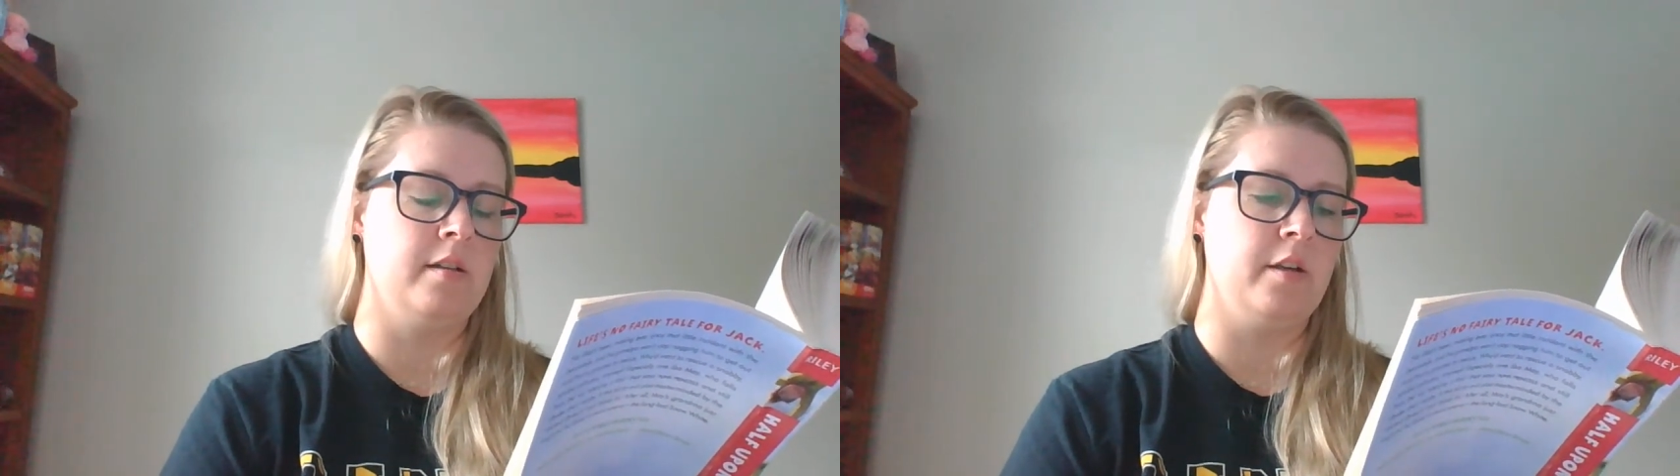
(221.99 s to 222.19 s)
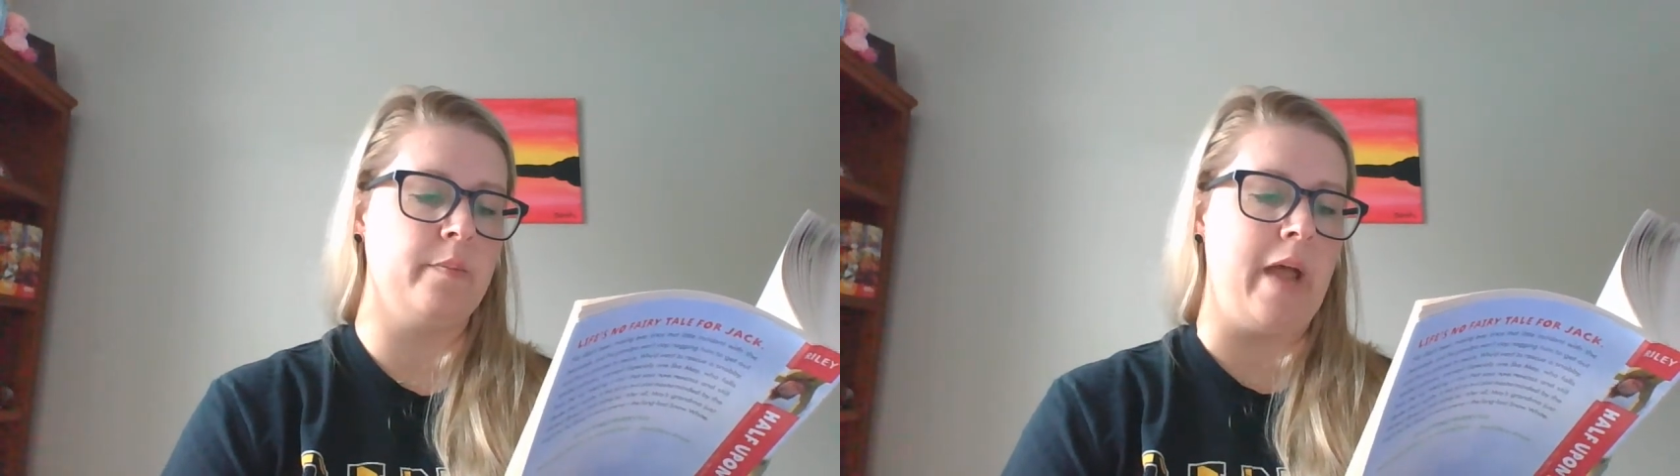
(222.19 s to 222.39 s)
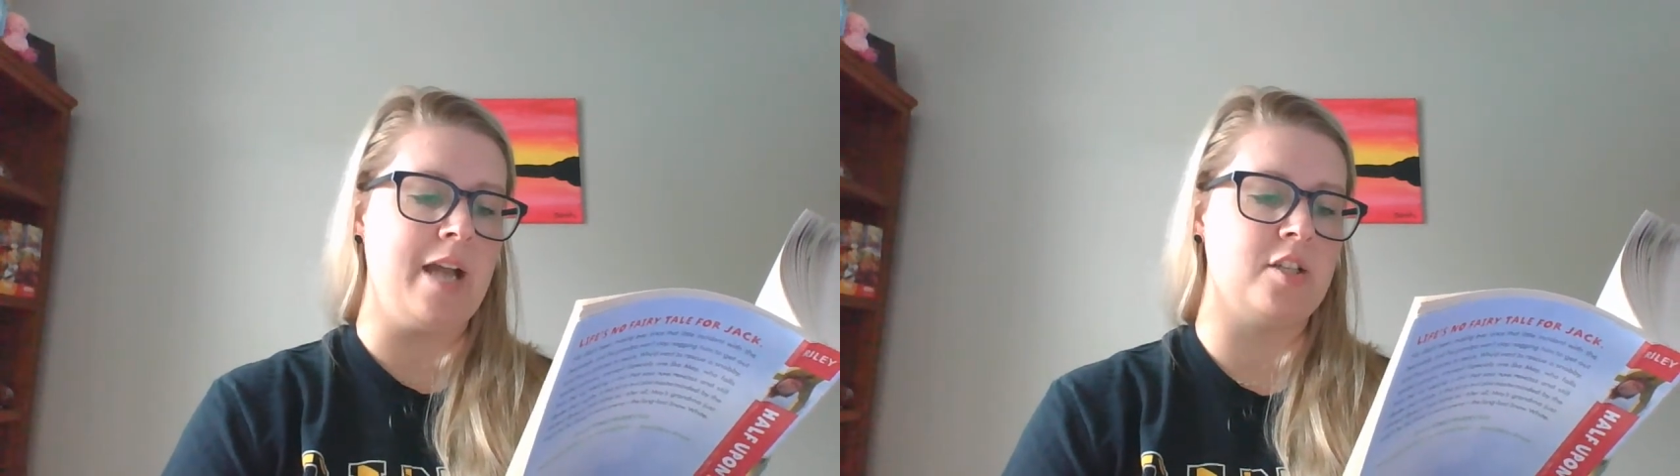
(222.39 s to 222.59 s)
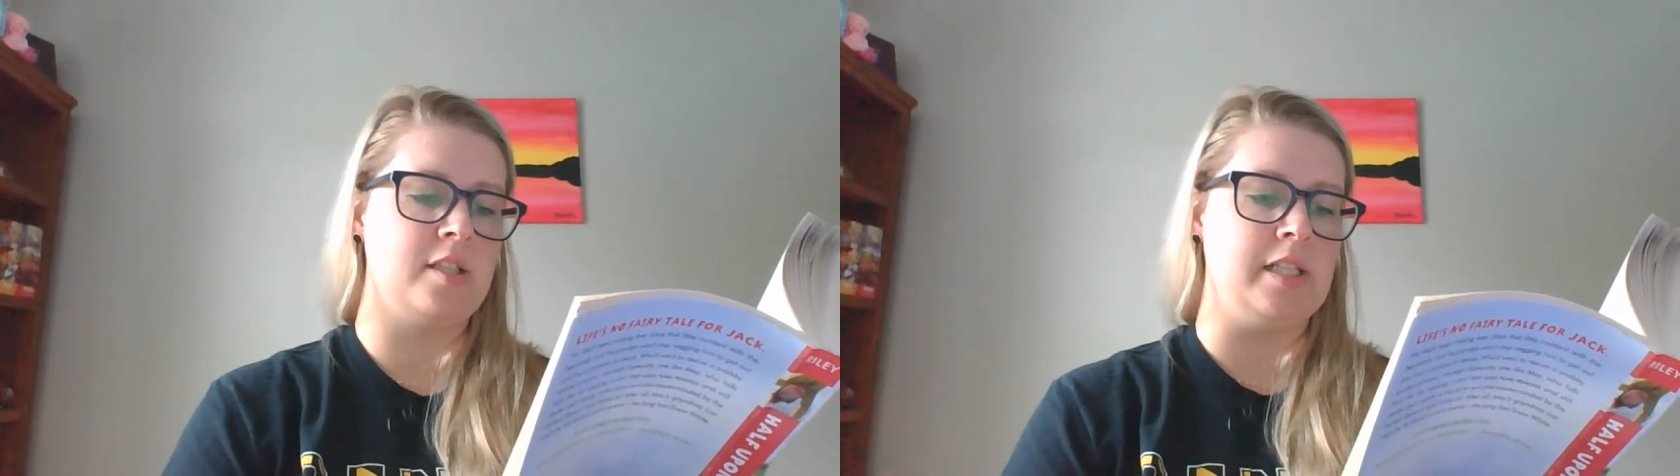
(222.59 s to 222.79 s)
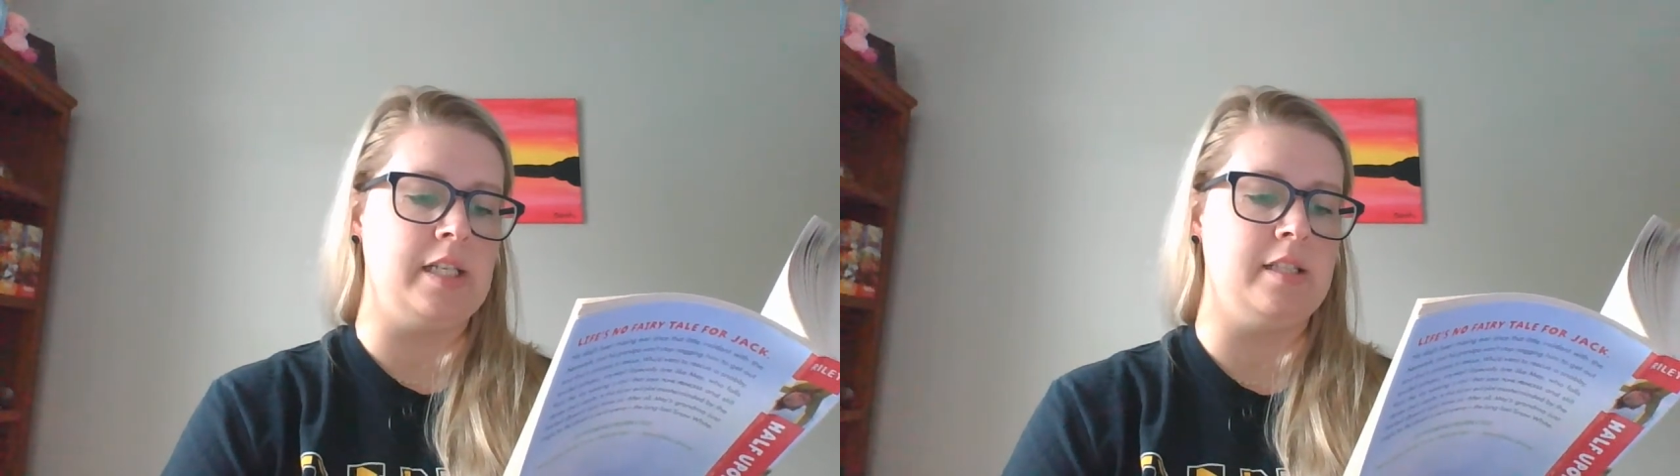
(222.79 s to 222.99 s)
Your
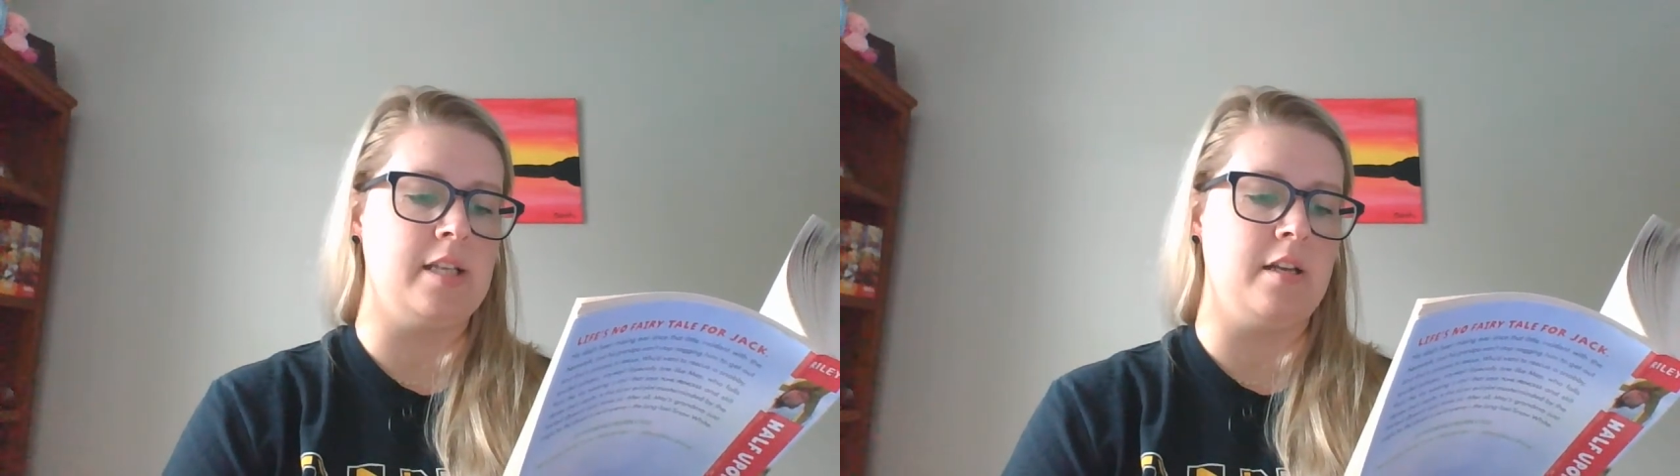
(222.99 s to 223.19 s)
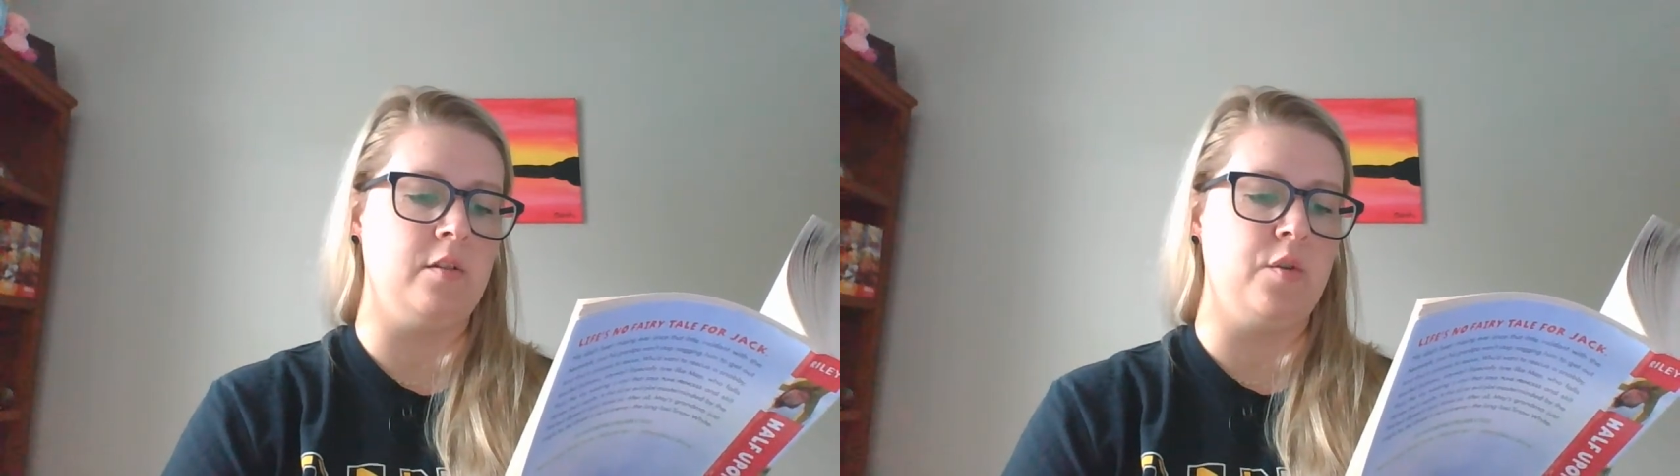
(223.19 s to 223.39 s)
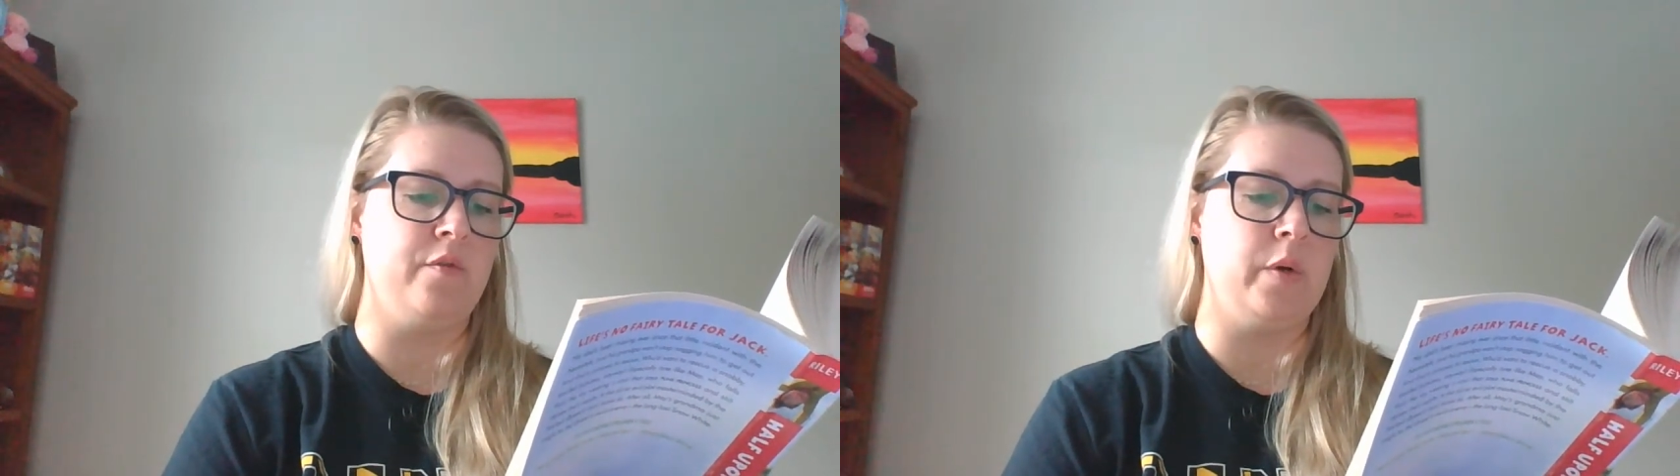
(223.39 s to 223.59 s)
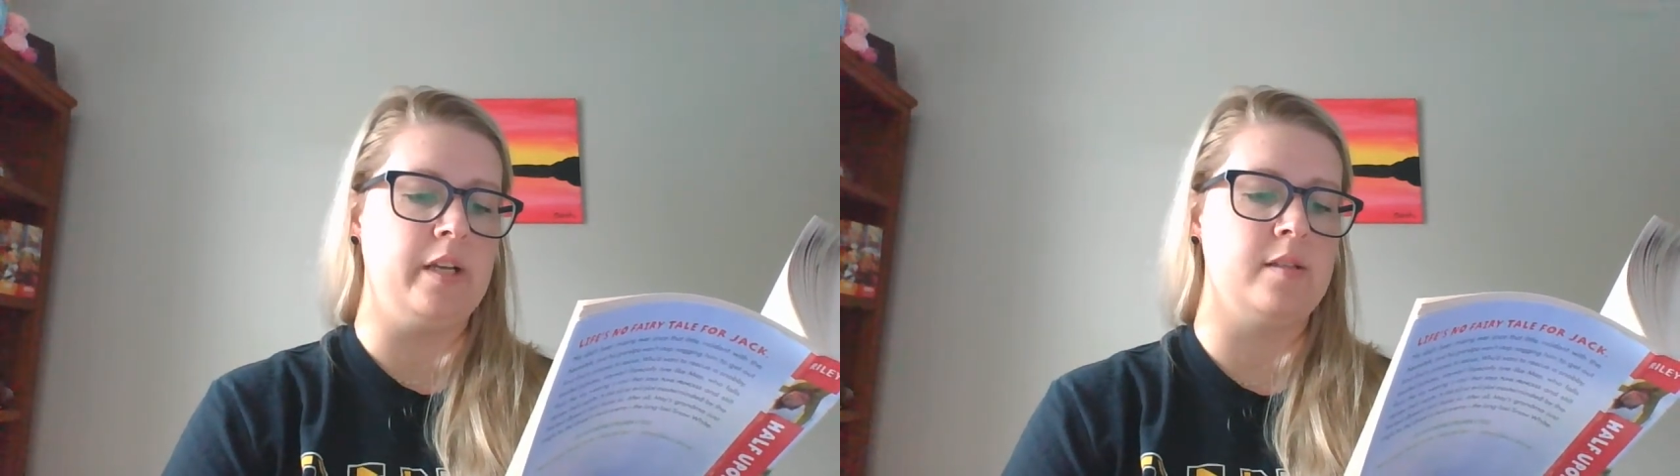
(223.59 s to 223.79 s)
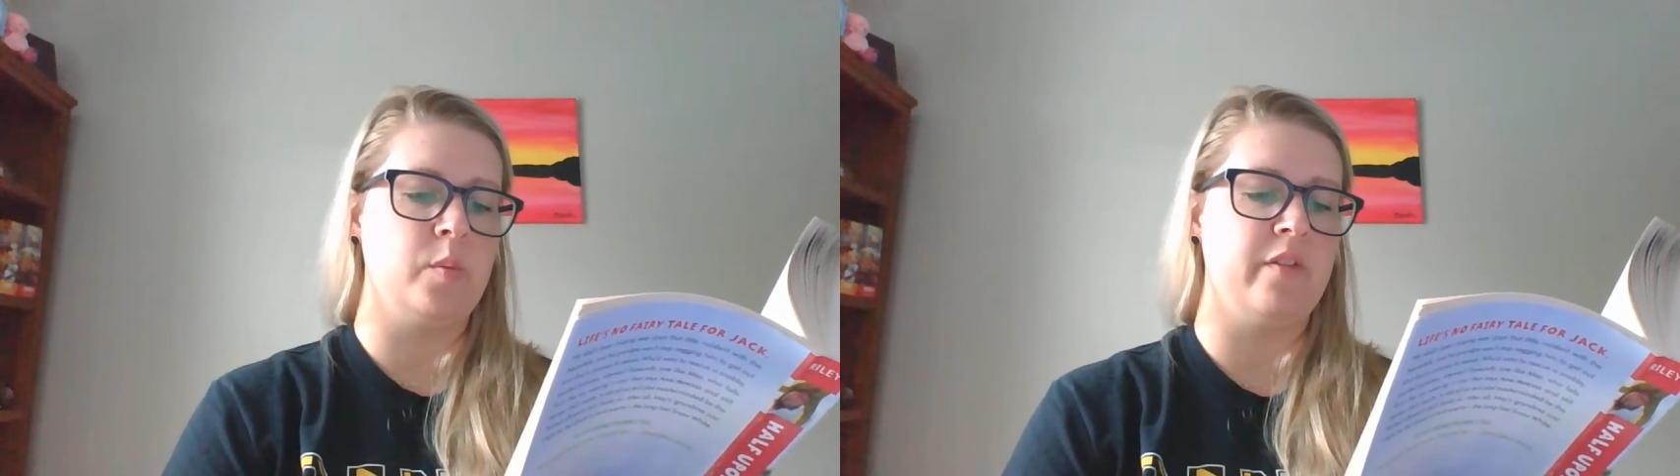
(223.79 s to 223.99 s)
Majesty, he said in a low
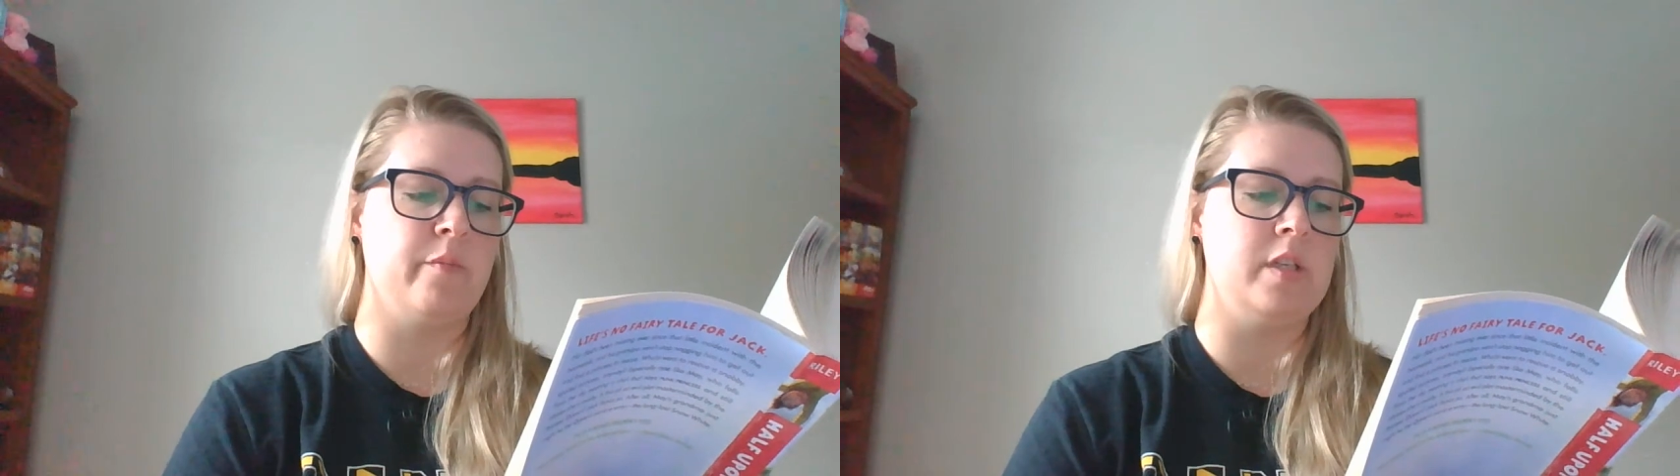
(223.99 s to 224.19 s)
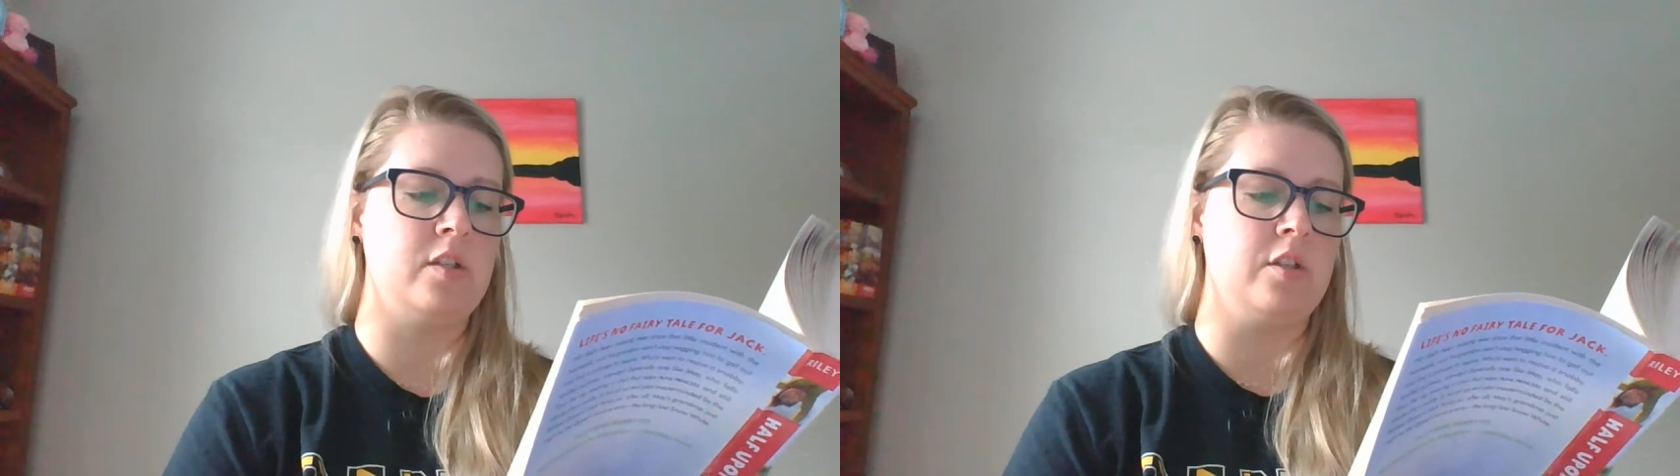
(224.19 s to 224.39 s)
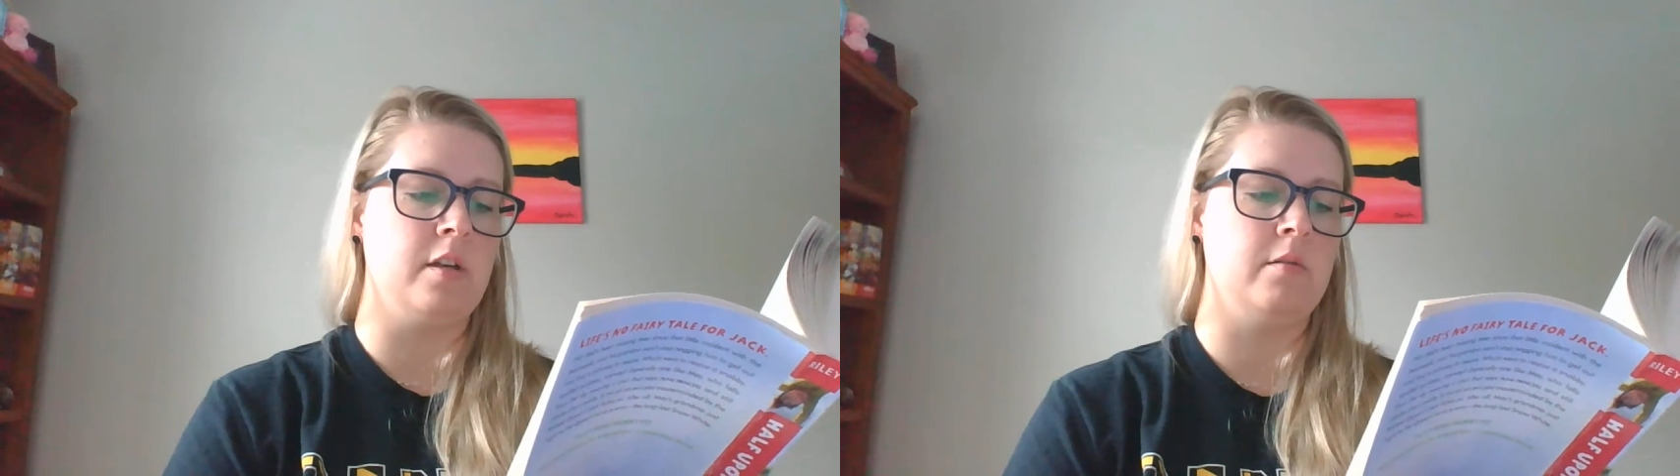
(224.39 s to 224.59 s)
voice, we have missed you.